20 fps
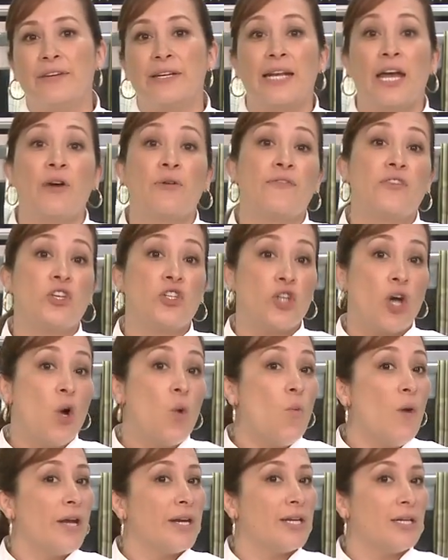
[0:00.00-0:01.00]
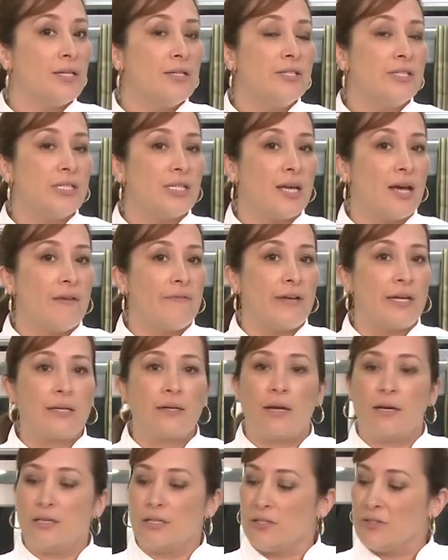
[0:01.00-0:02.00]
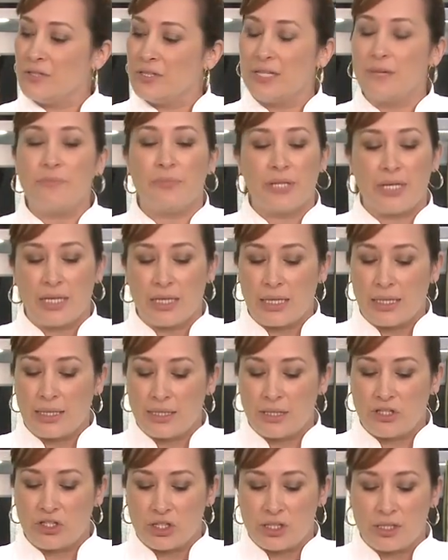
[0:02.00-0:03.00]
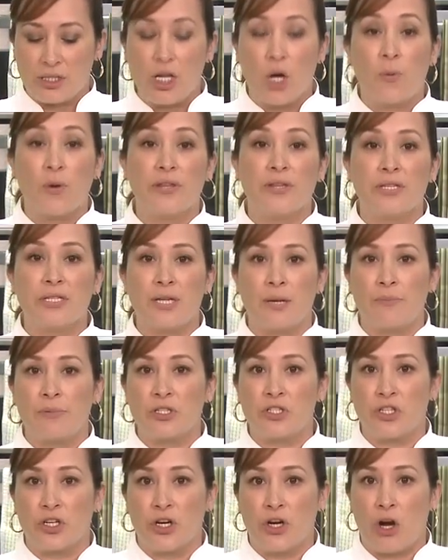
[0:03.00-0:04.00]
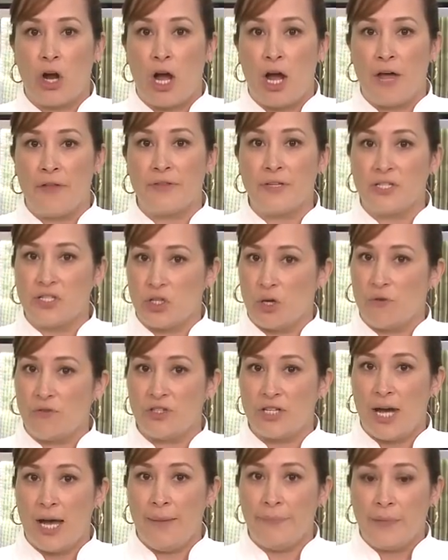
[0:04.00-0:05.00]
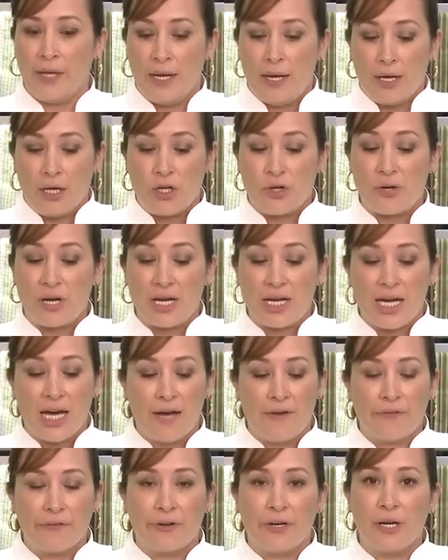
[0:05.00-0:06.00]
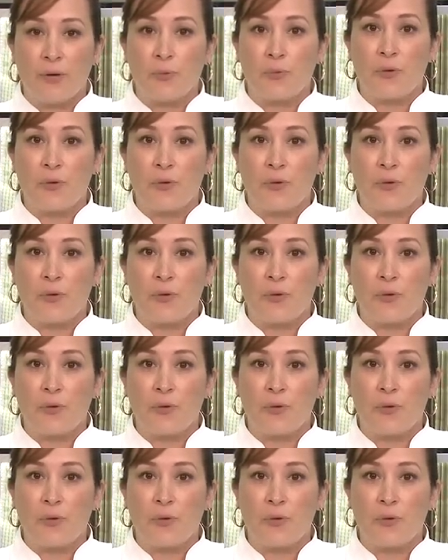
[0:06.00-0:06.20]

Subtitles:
Now, if you don't want to use the oven, you simply need to just lower the temperature on the stovetop. You can cover it